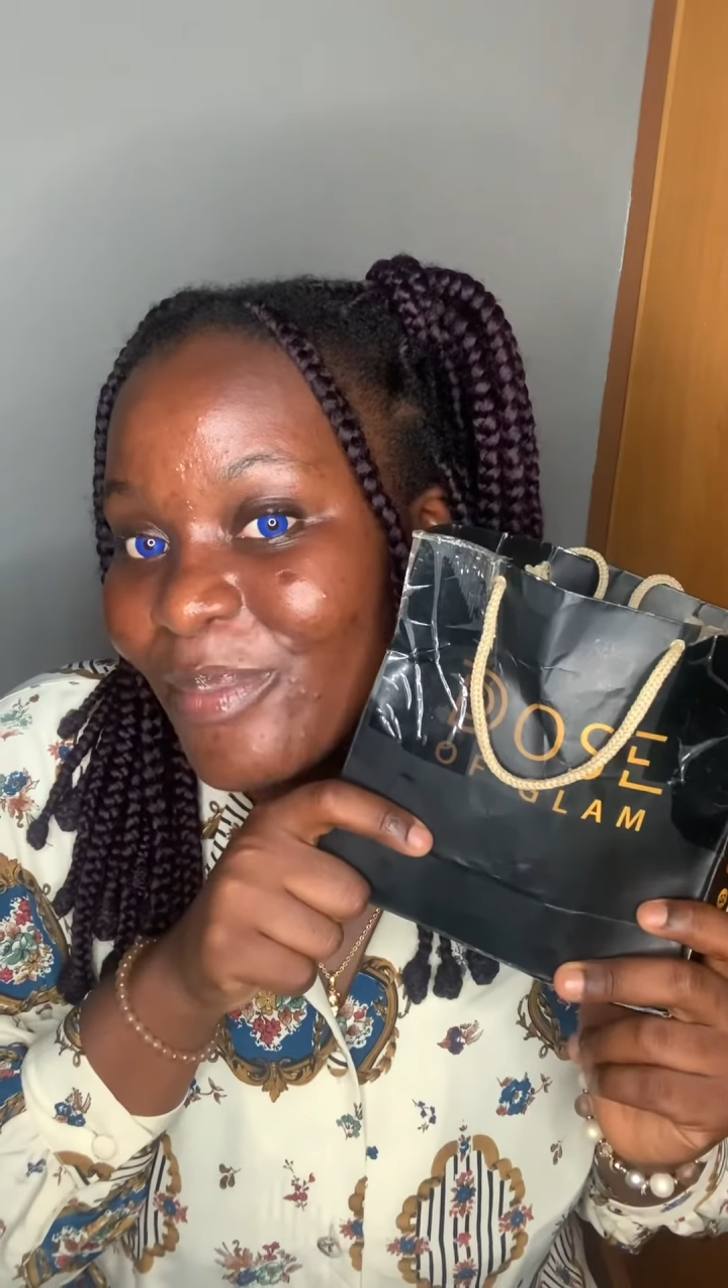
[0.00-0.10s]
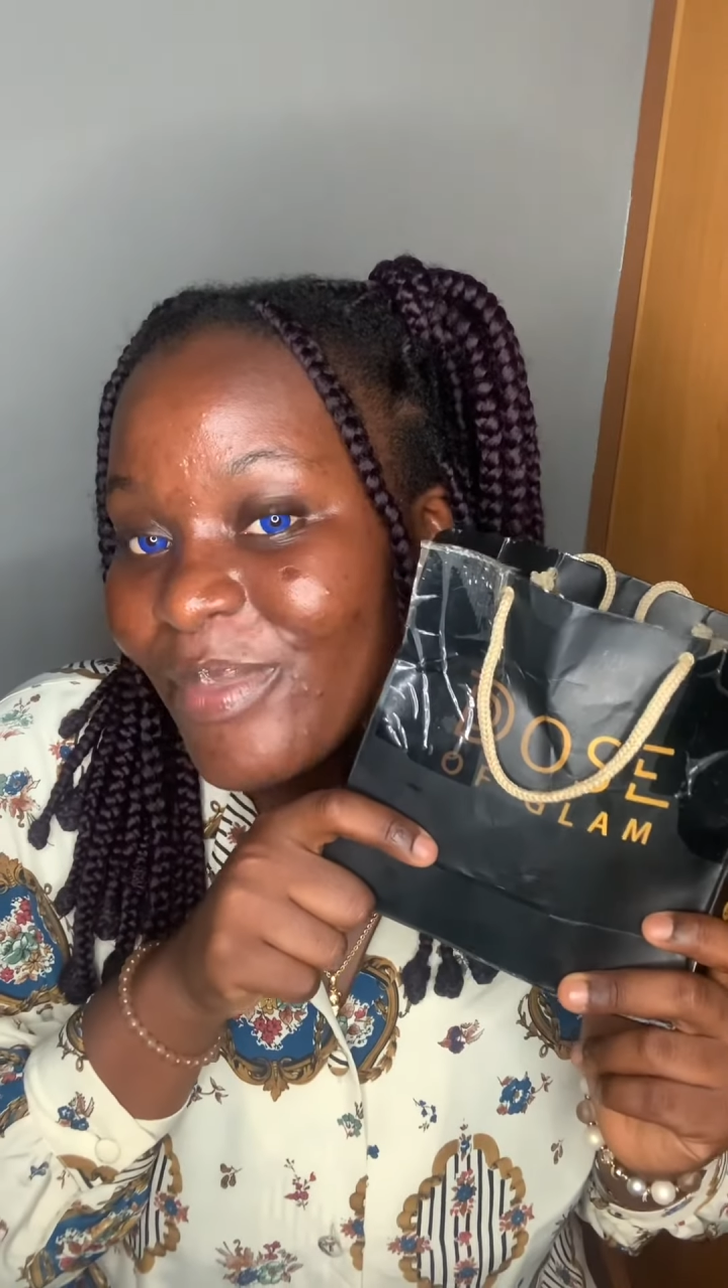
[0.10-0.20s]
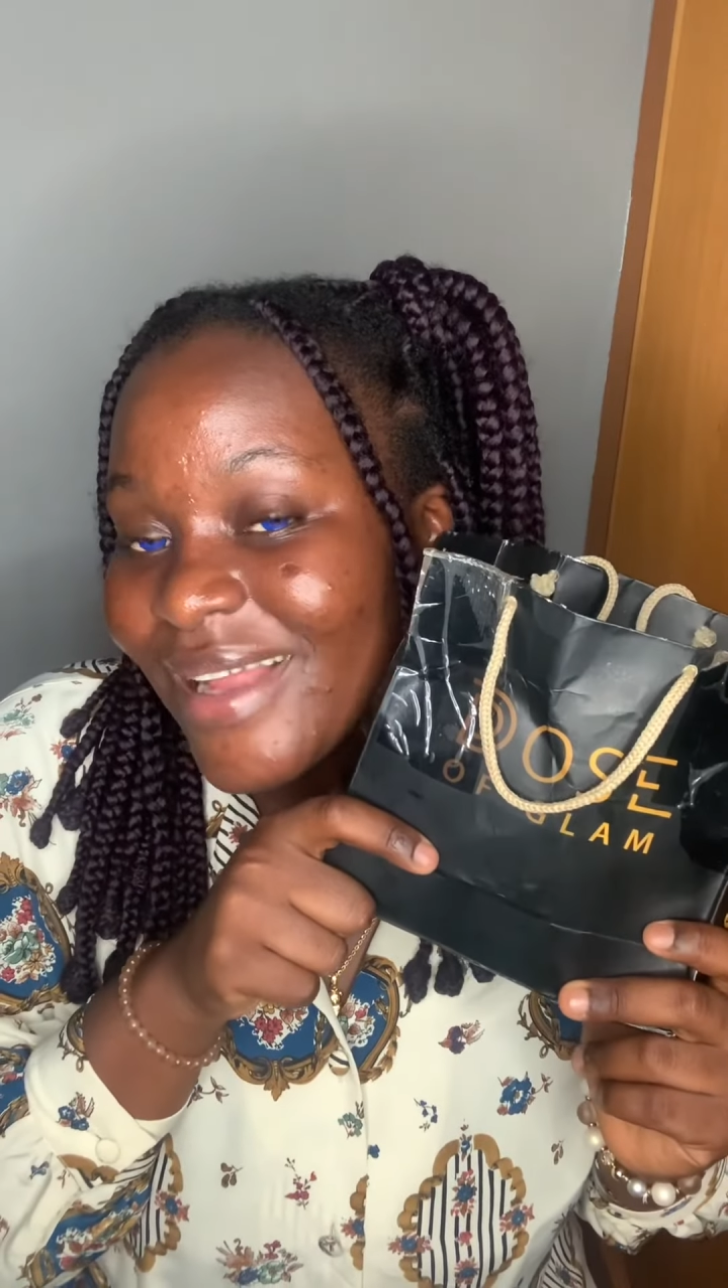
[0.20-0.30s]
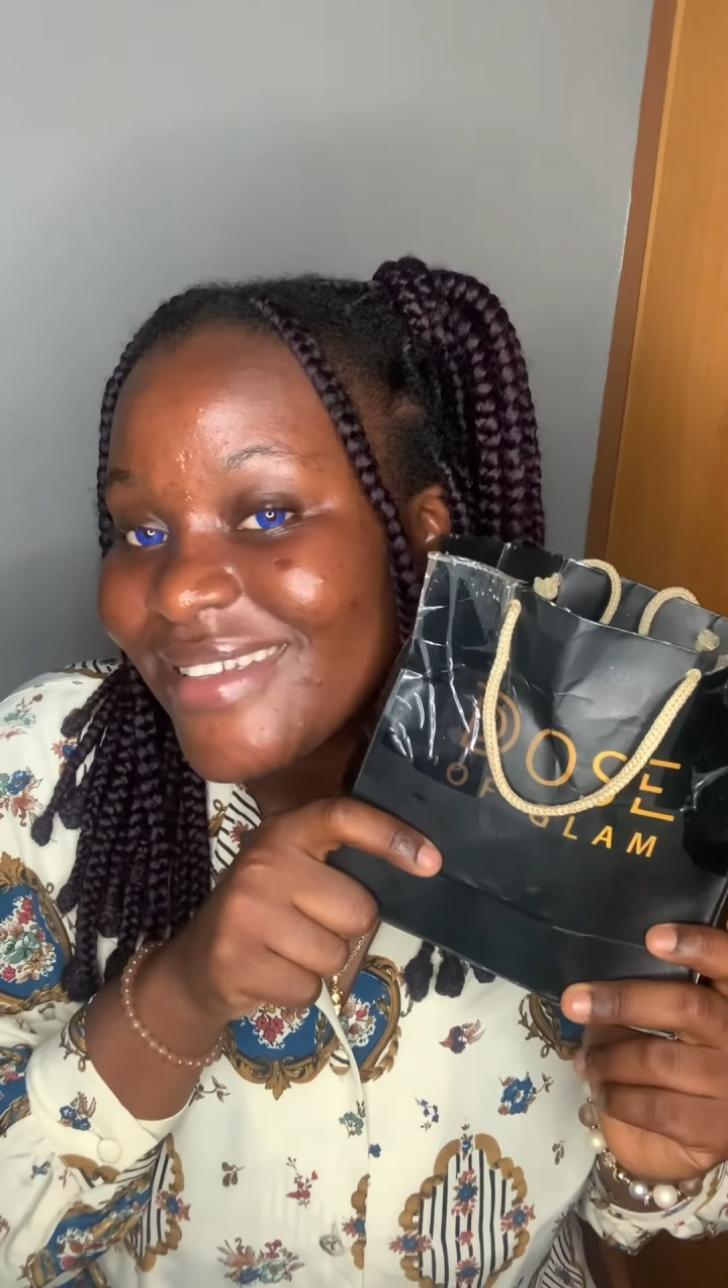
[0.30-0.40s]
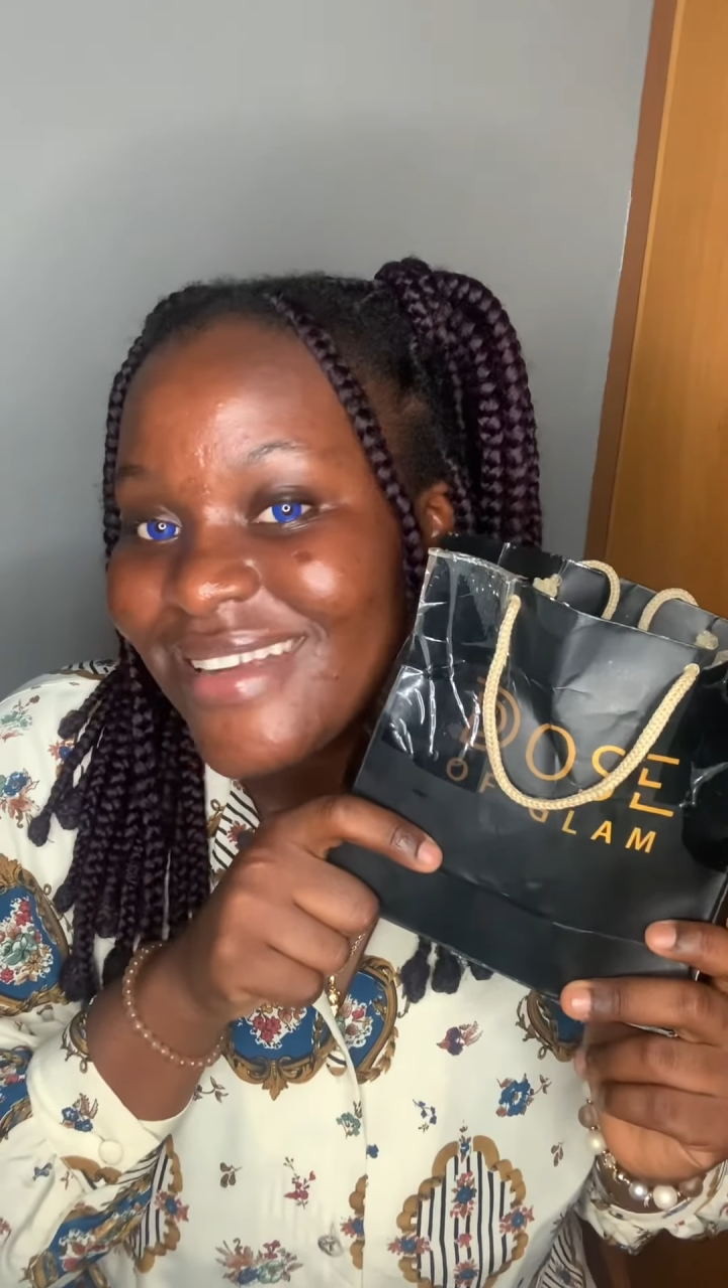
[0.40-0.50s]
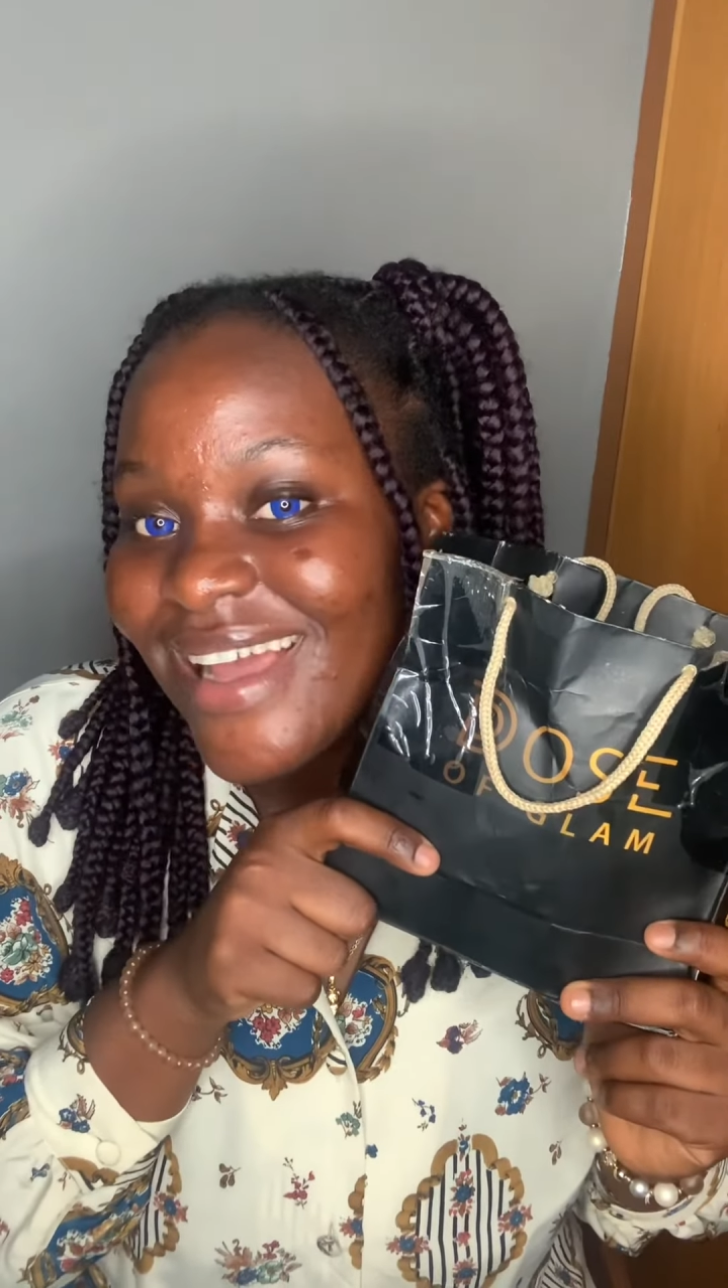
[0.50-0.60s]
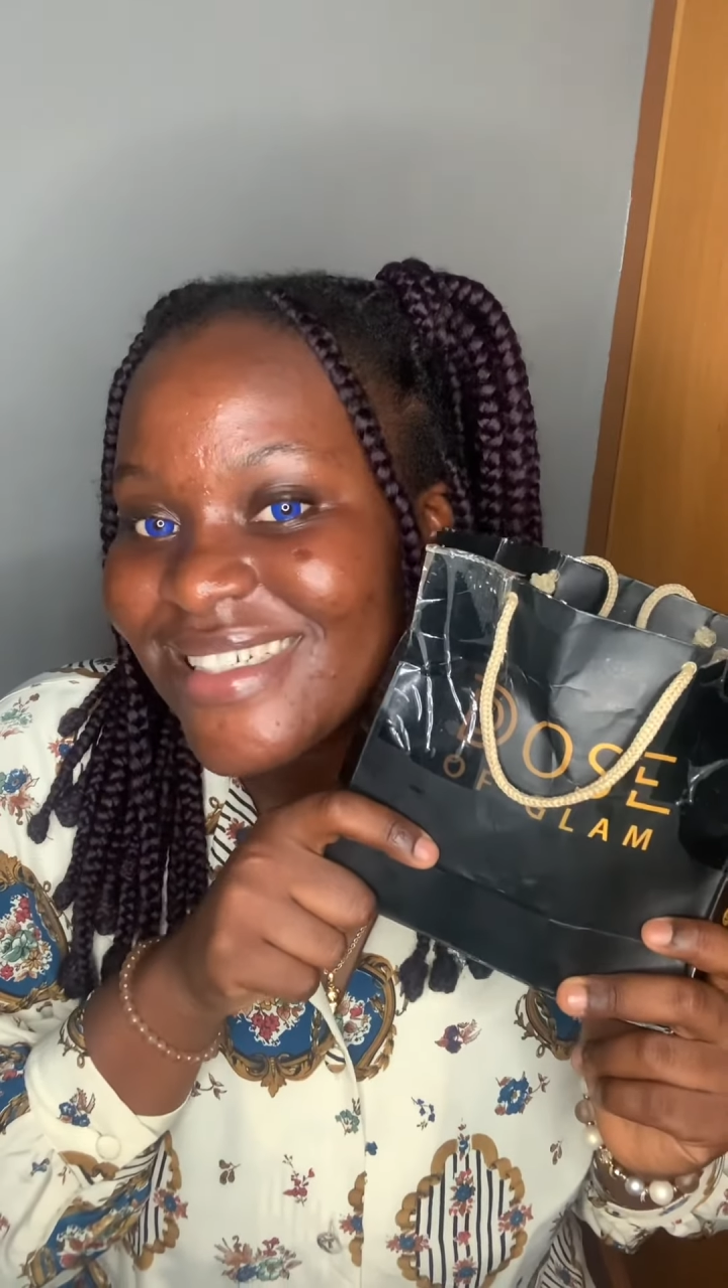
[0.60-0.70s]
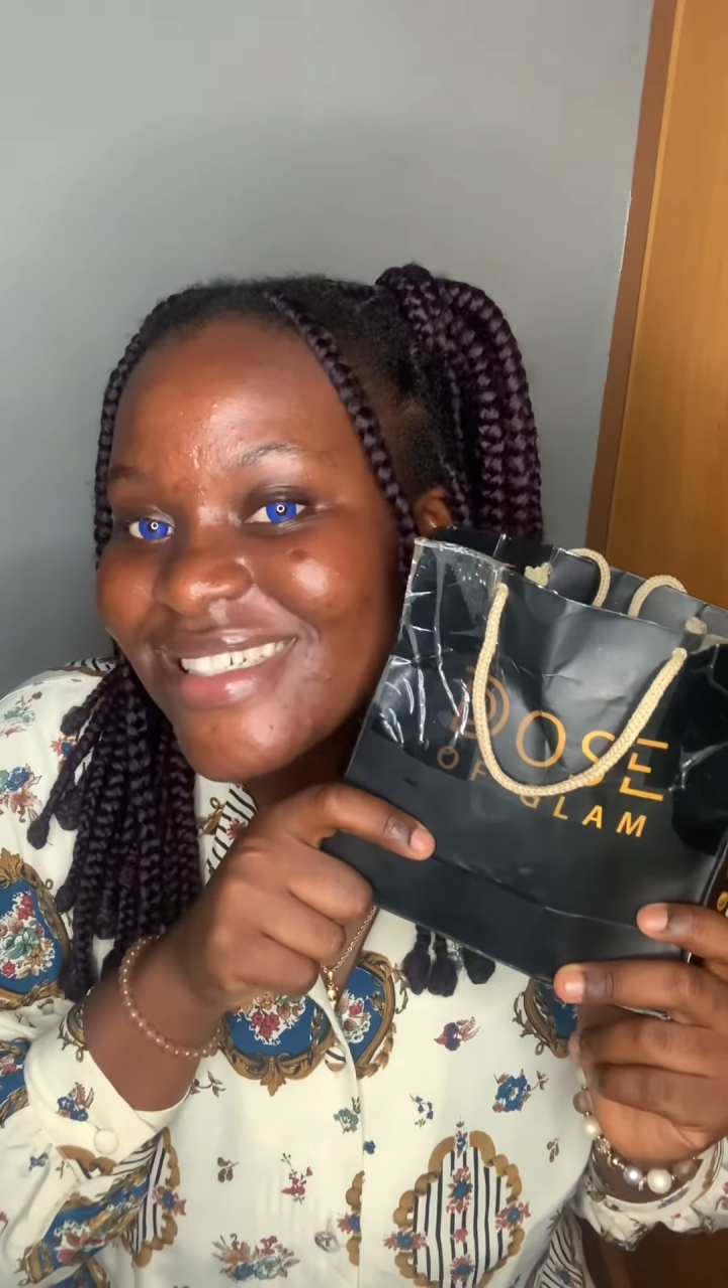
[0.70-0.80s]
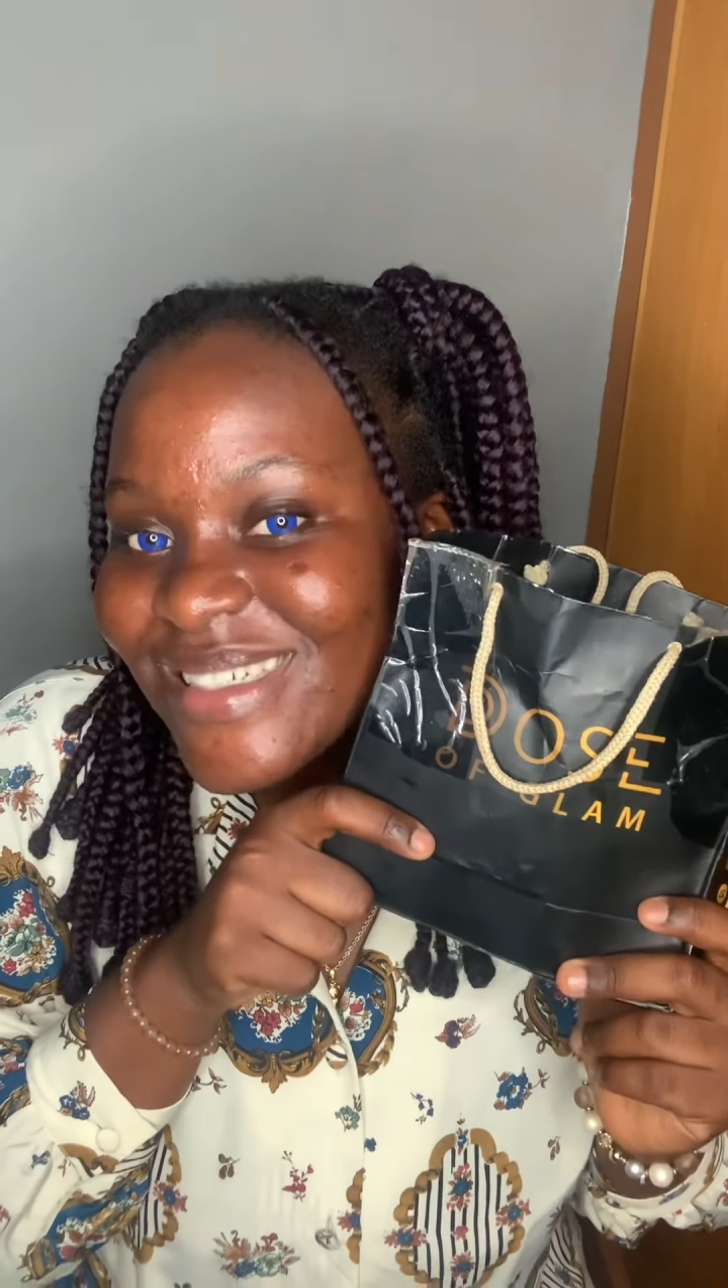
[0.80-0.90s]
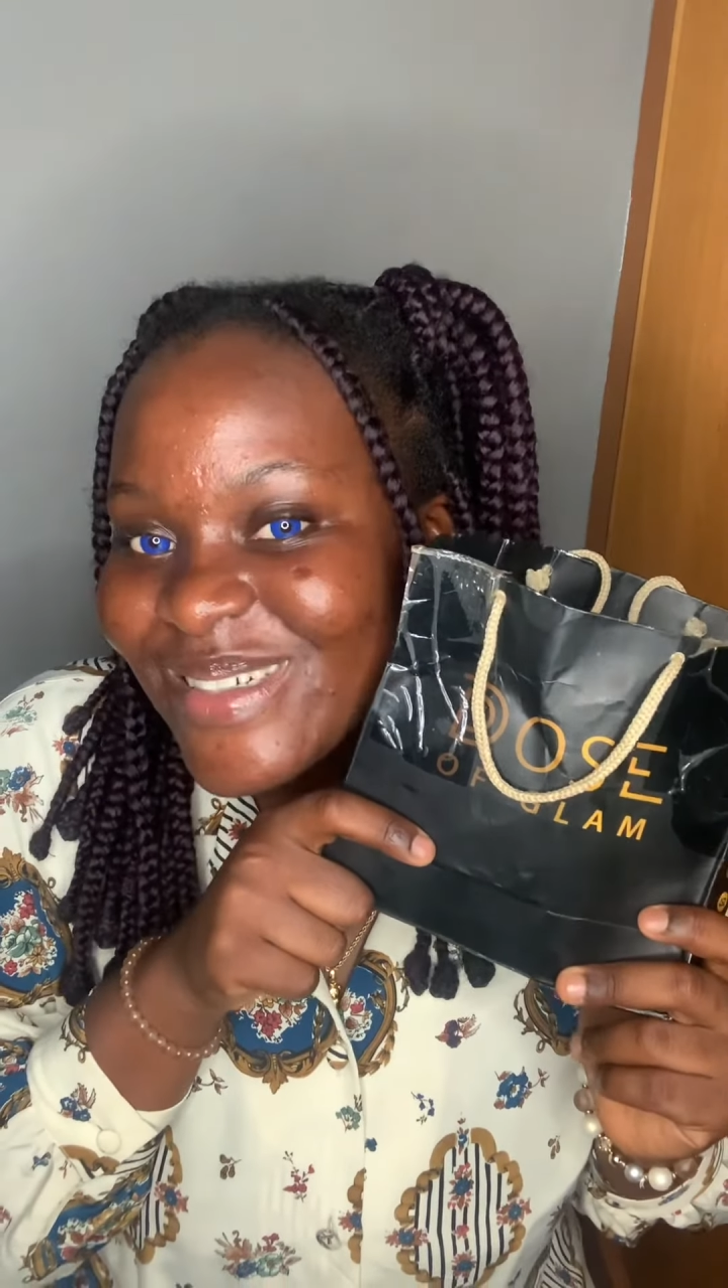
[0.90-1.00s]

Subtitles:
partnered